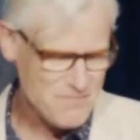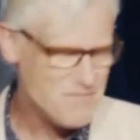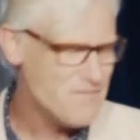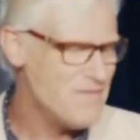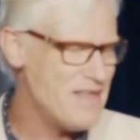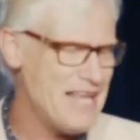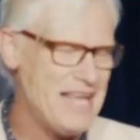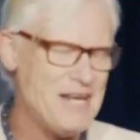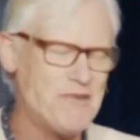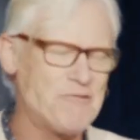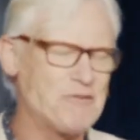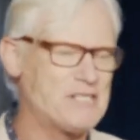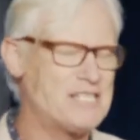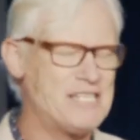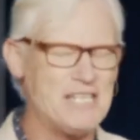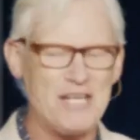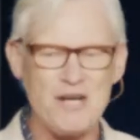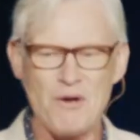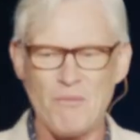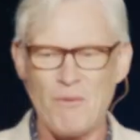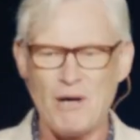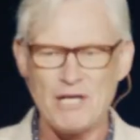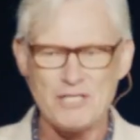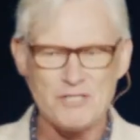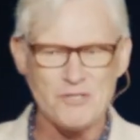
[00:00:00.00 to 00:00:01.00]
Interesting to
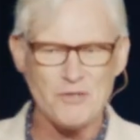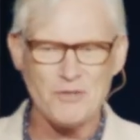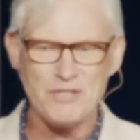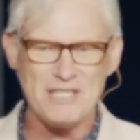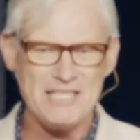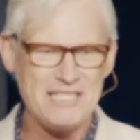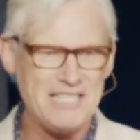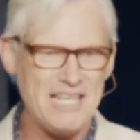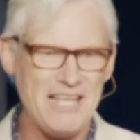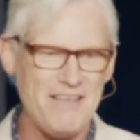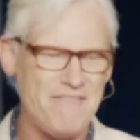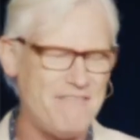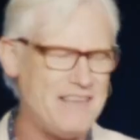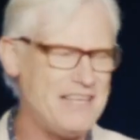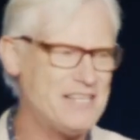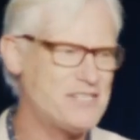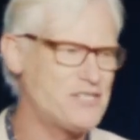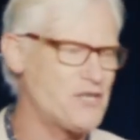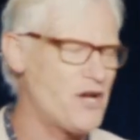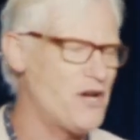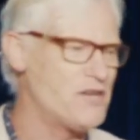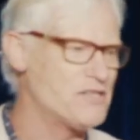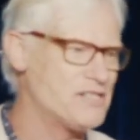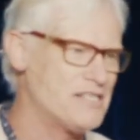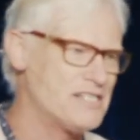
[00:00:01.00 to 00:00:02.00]
watch all the TV
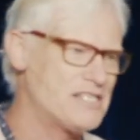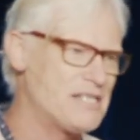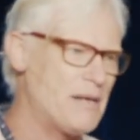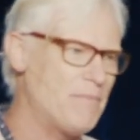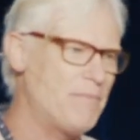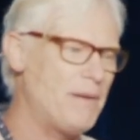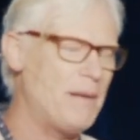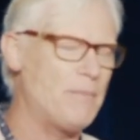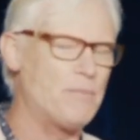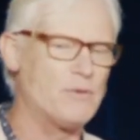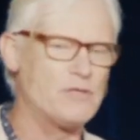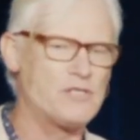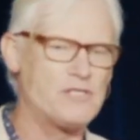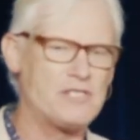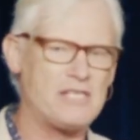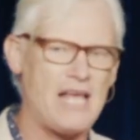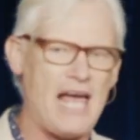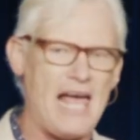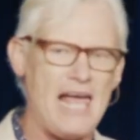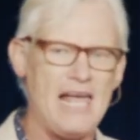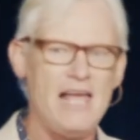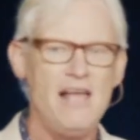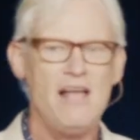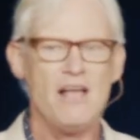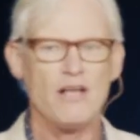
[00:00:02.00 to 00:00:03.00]
shows, and some people
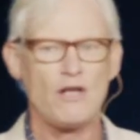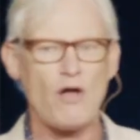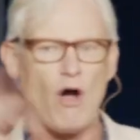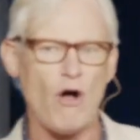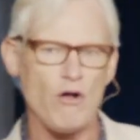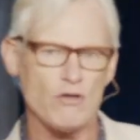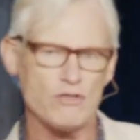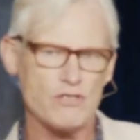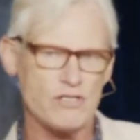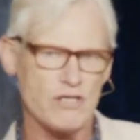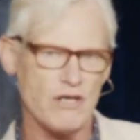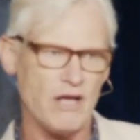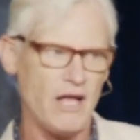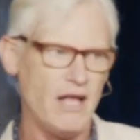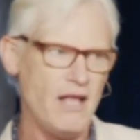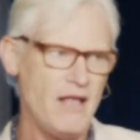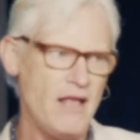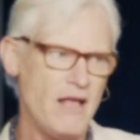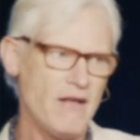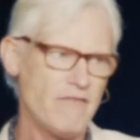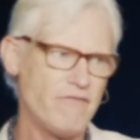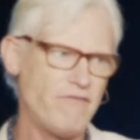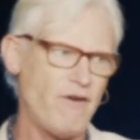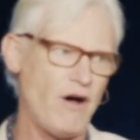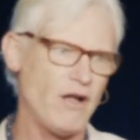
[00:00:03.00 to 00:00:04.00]
say culture
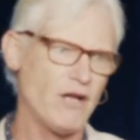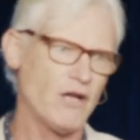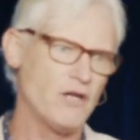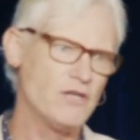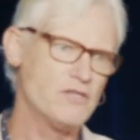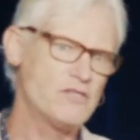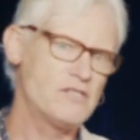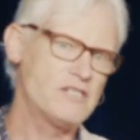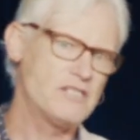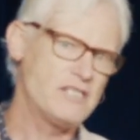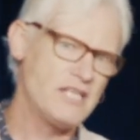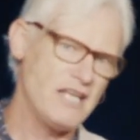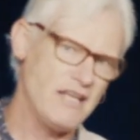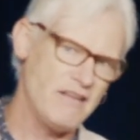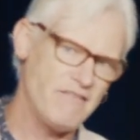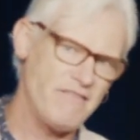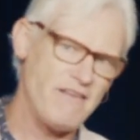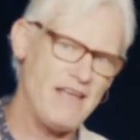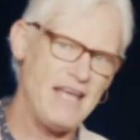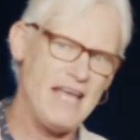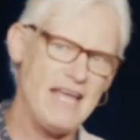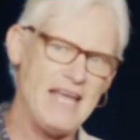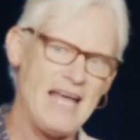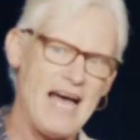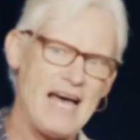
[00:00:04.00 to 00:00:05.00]
follows
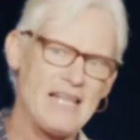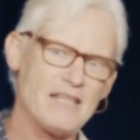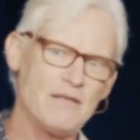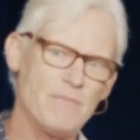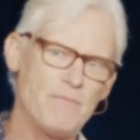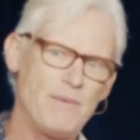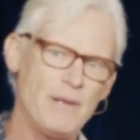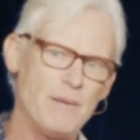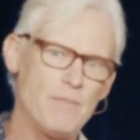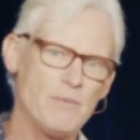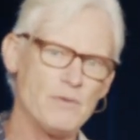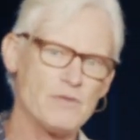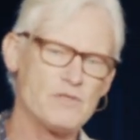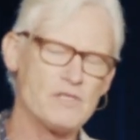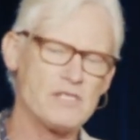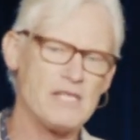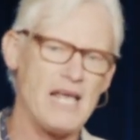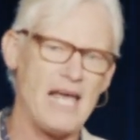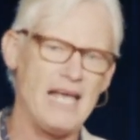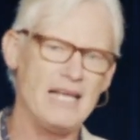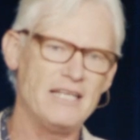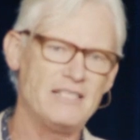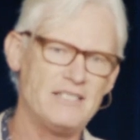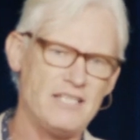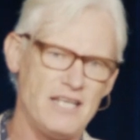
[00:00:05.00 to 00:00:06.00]
TV. Other people
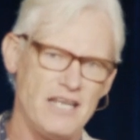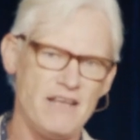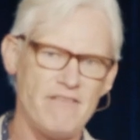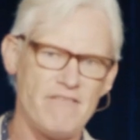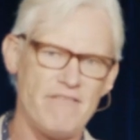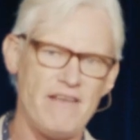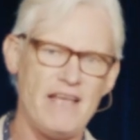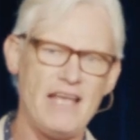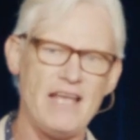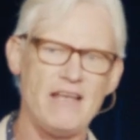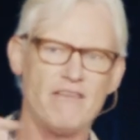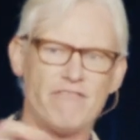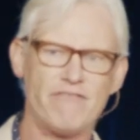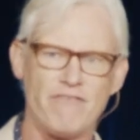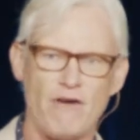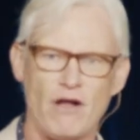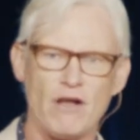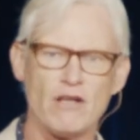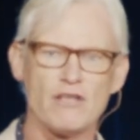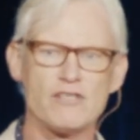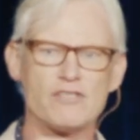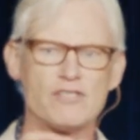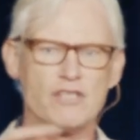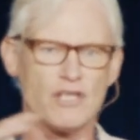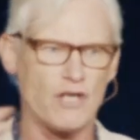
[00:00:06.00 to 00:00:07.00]
say TV
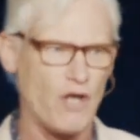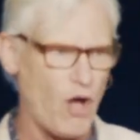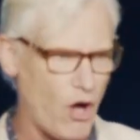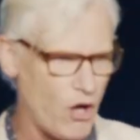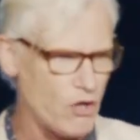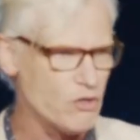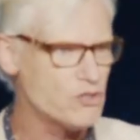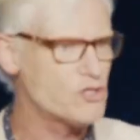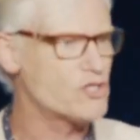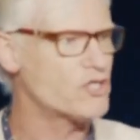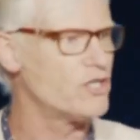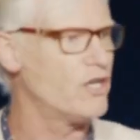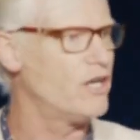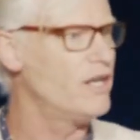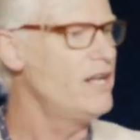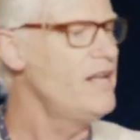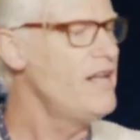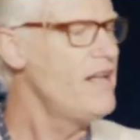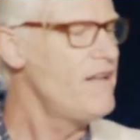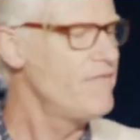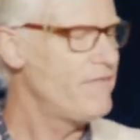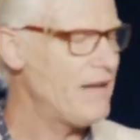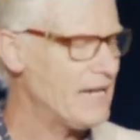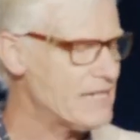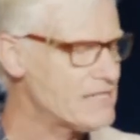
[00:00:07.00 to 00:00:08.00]
follows the culture.
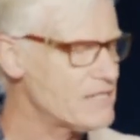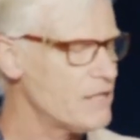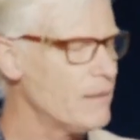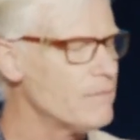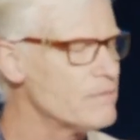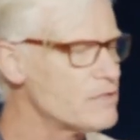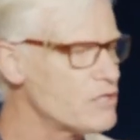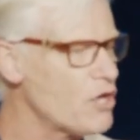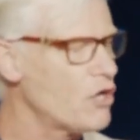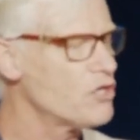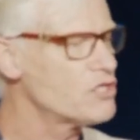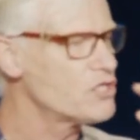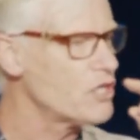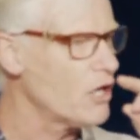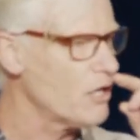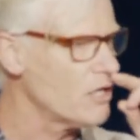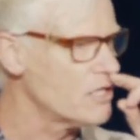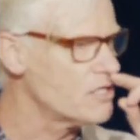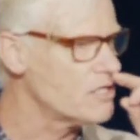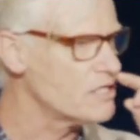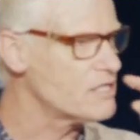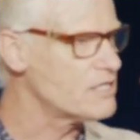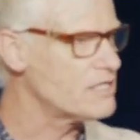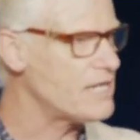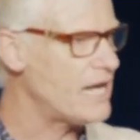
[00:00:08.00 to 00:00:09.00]
In fact, some
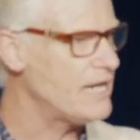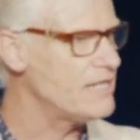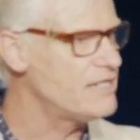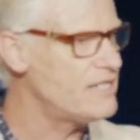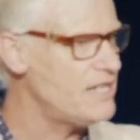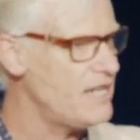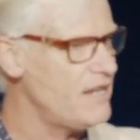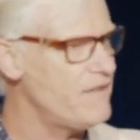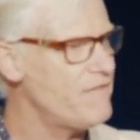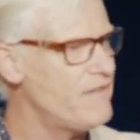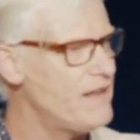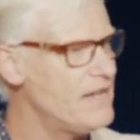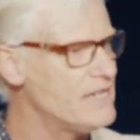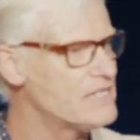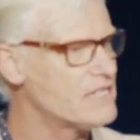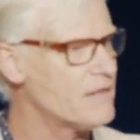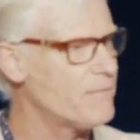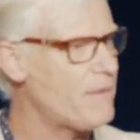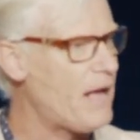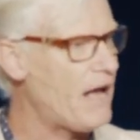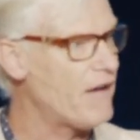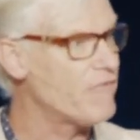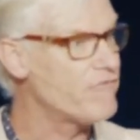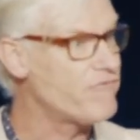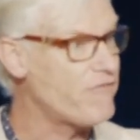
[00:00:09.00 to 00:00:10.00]
sociologists say TV is
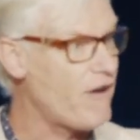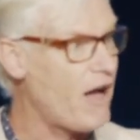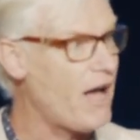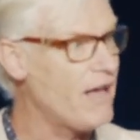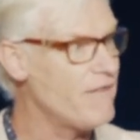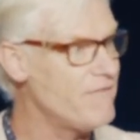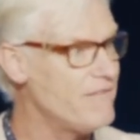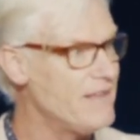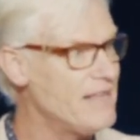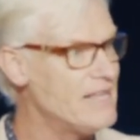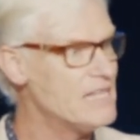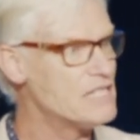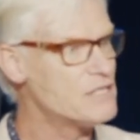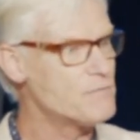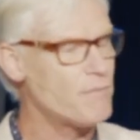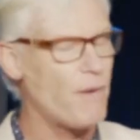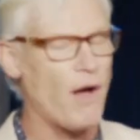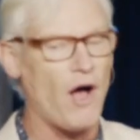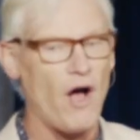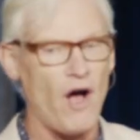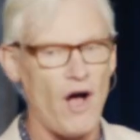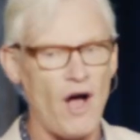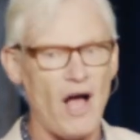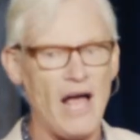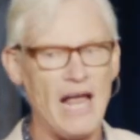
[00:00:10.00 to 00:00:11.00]
about 5 years
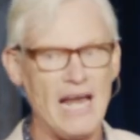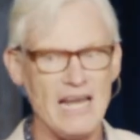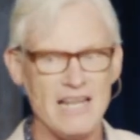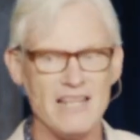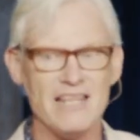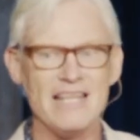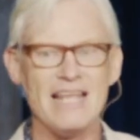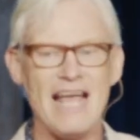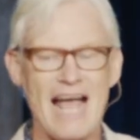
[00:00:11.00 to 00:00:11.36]
behind the